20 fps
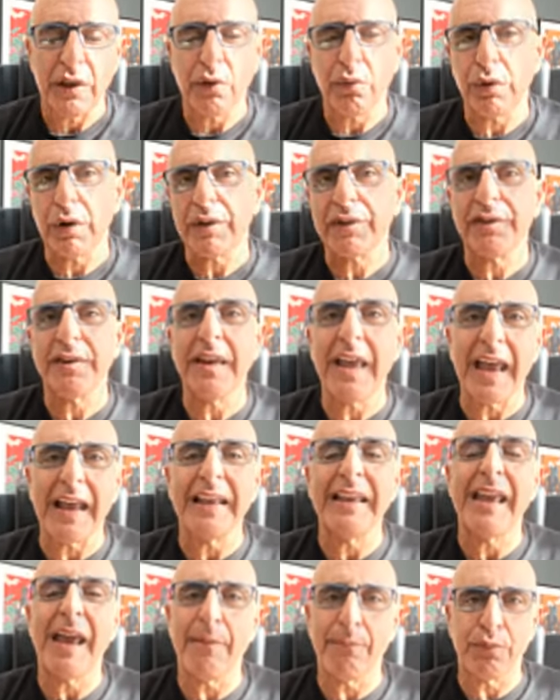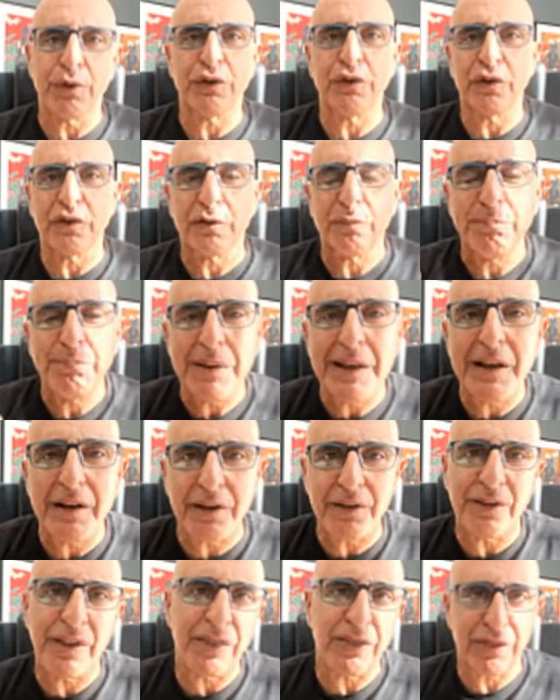you want to see a gap which is bigger
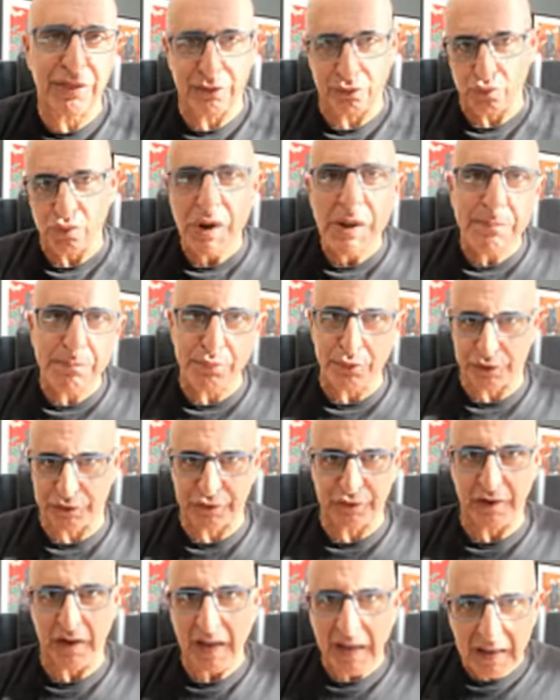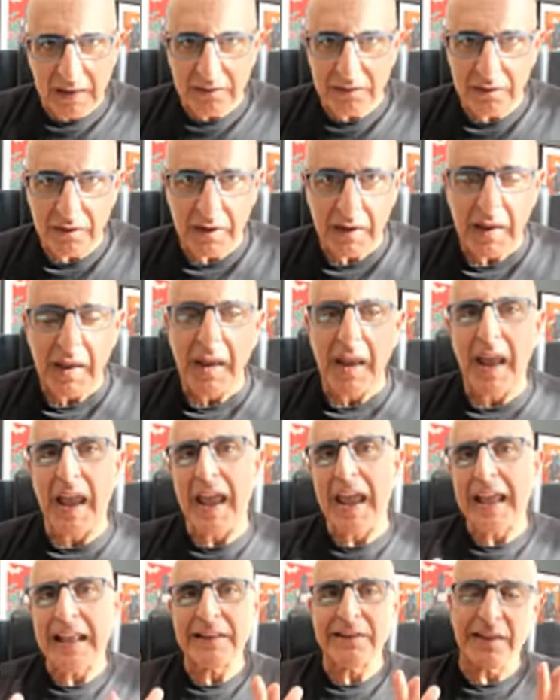than three percent,
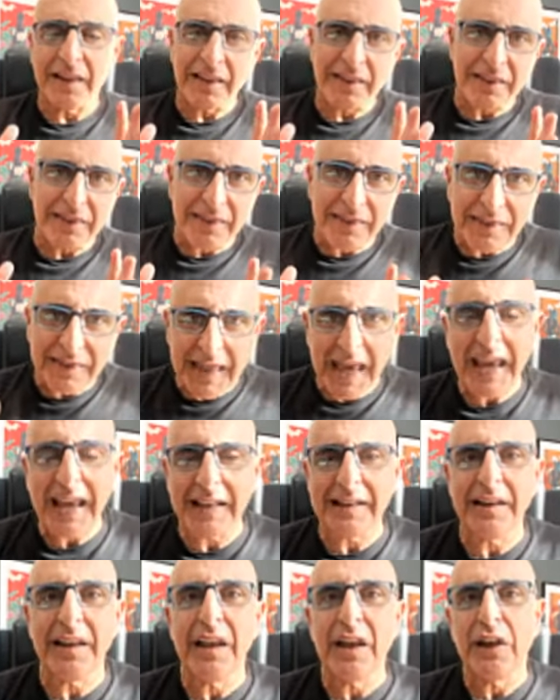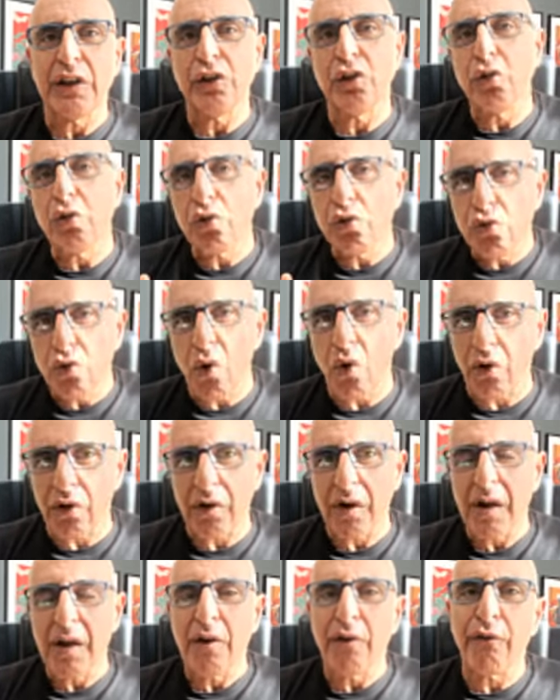and then you
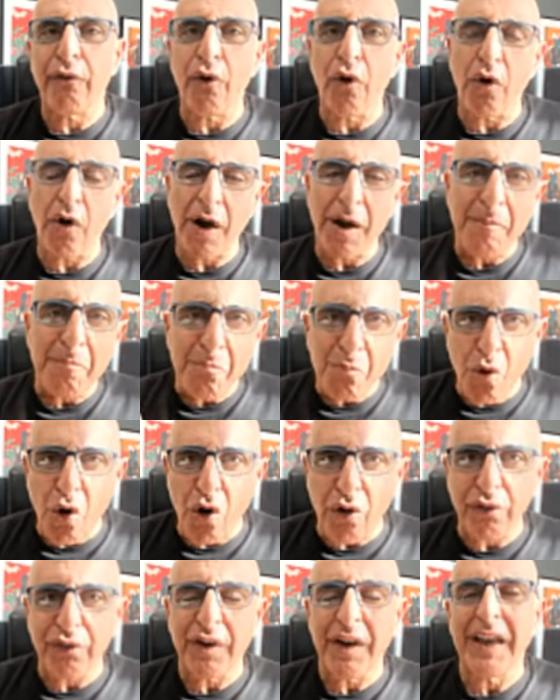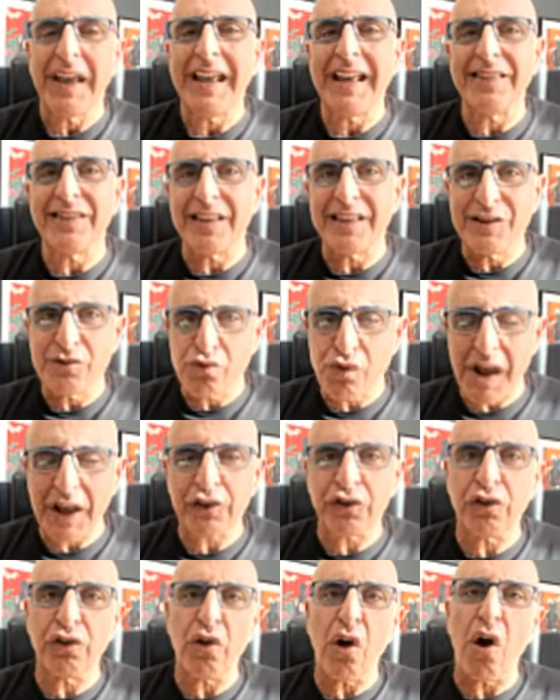look for a move in the
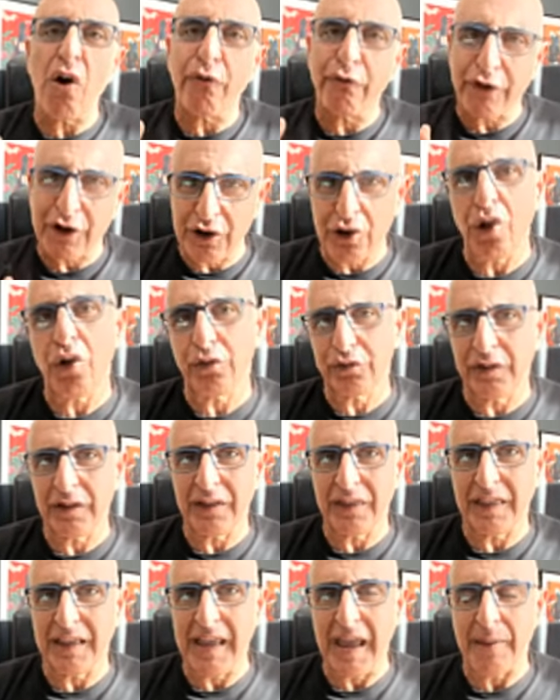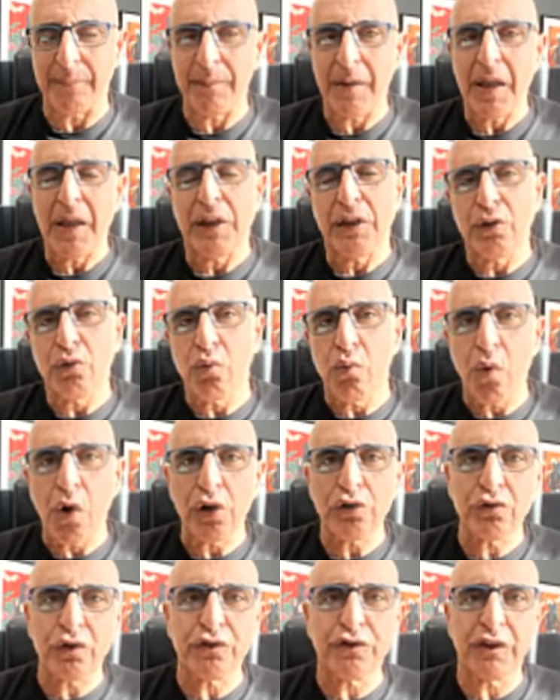direction of closing the gap. You
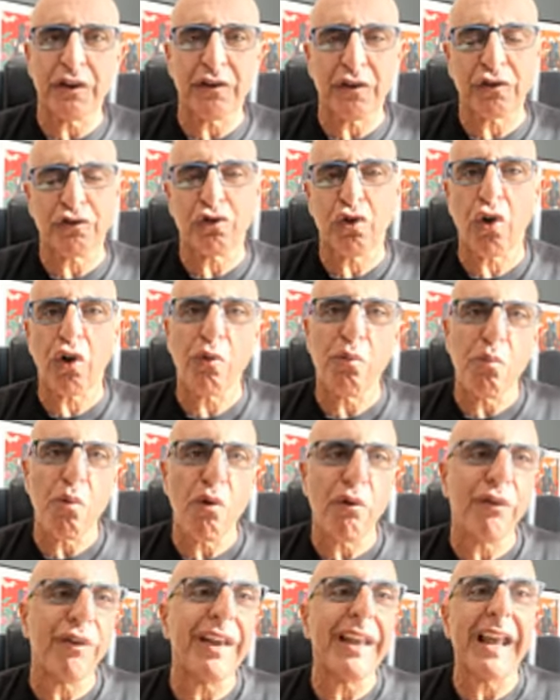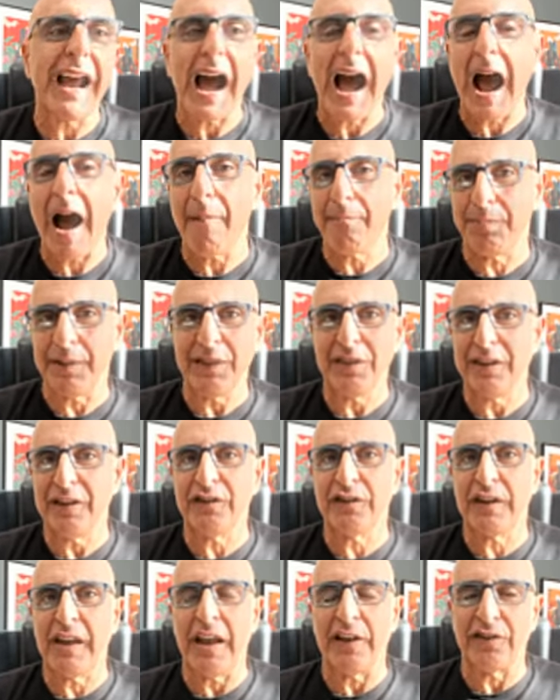want to see the stock moving up. In this
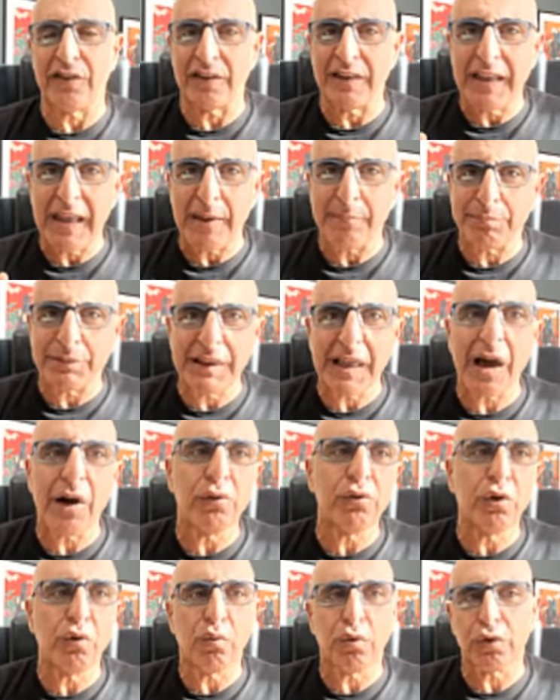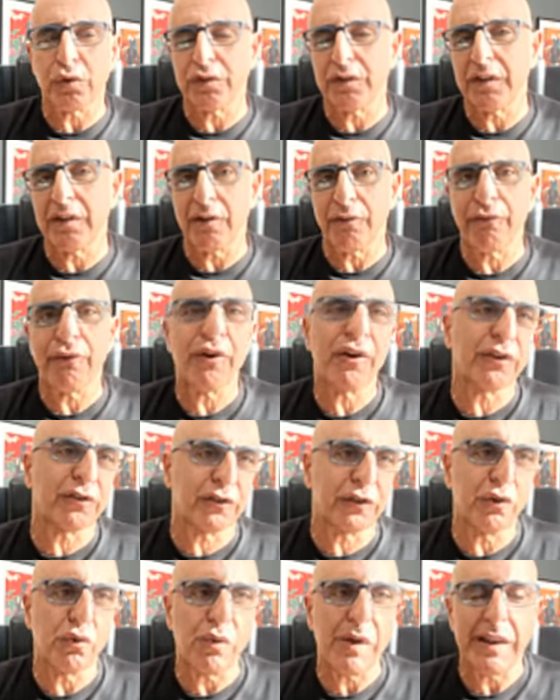case, it gapped down. You want to see the
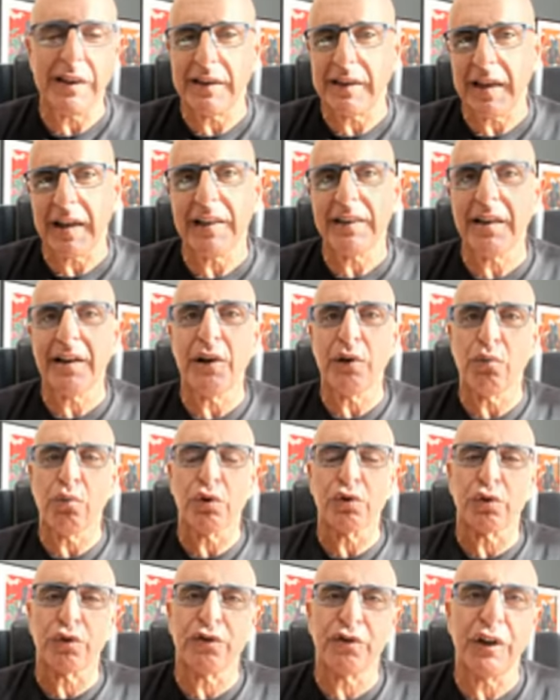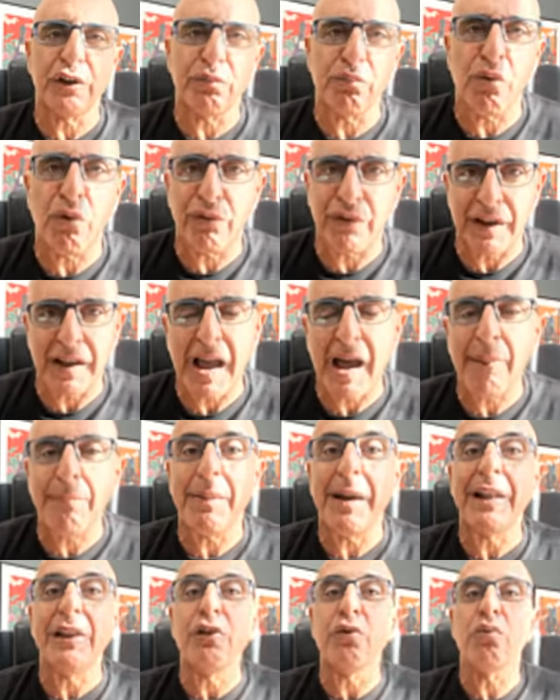first green candle. You want to see it moving up,
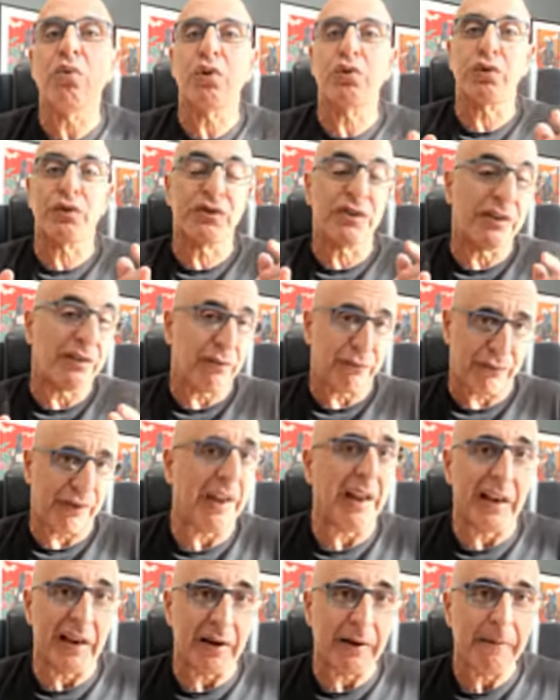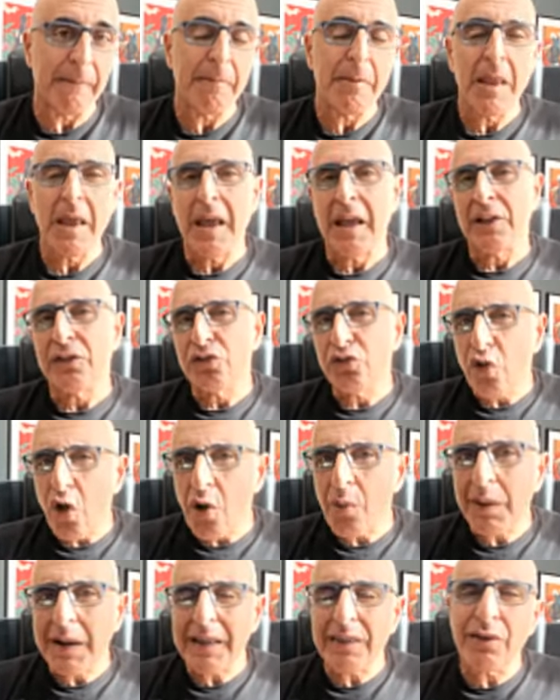and you want to see the failure.
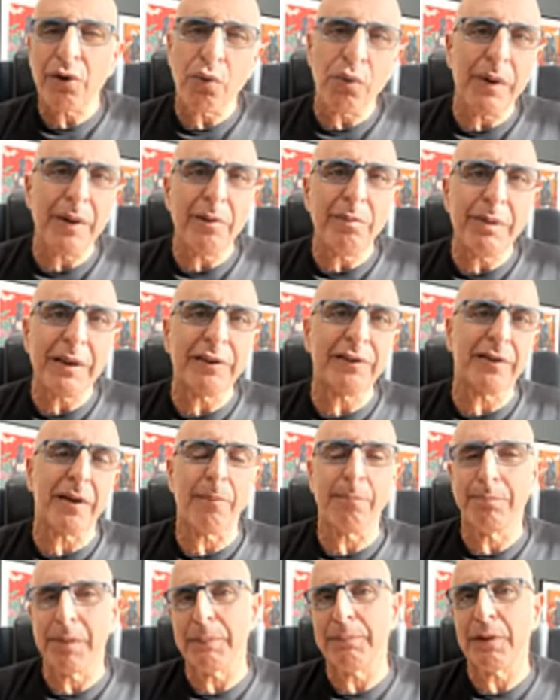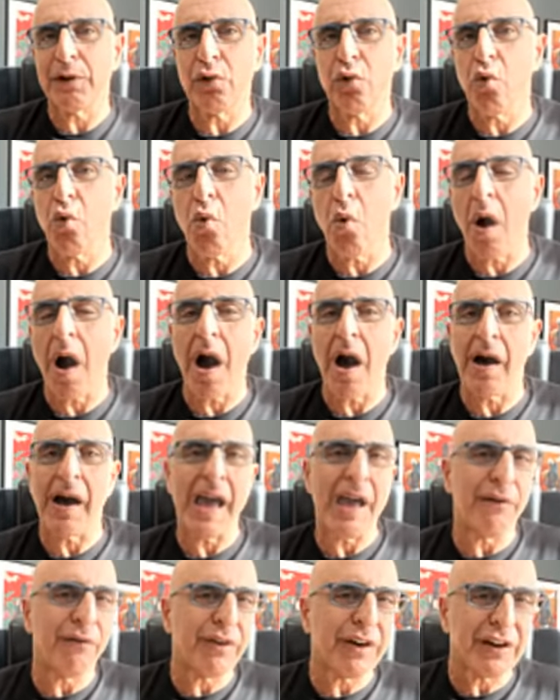Normally, there will be some people who are
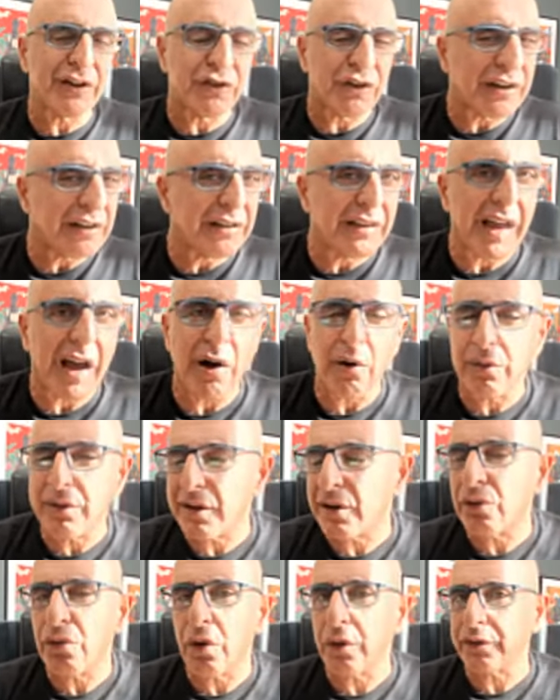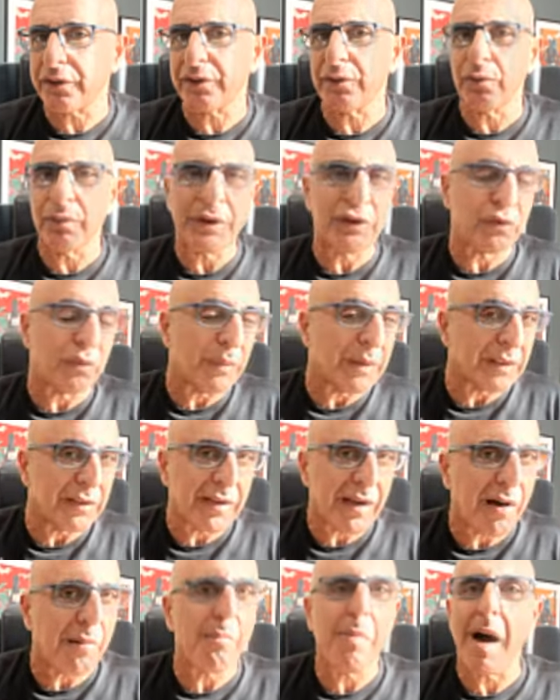averaging down their loss, which means
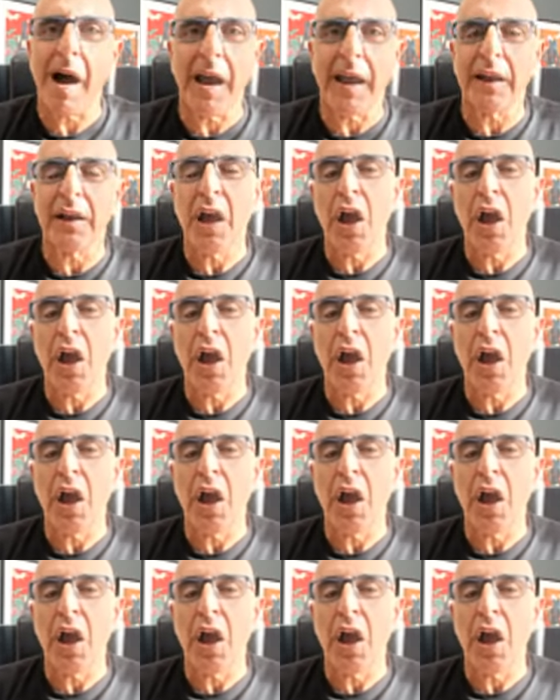they're buying